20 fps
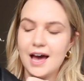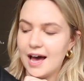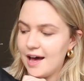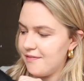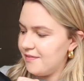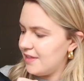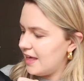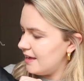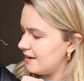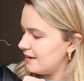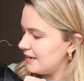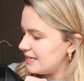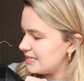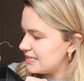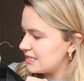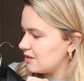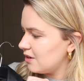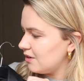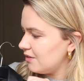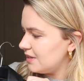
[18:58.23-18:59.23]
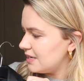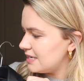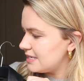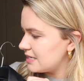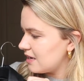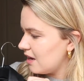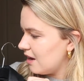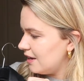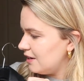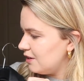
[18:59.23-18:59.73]
And then it's got
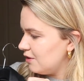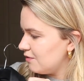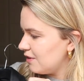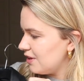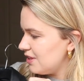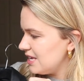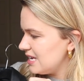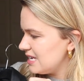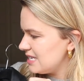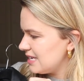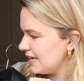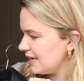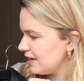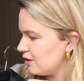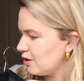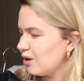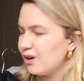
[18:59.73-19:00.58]
this kind of, I think it's like a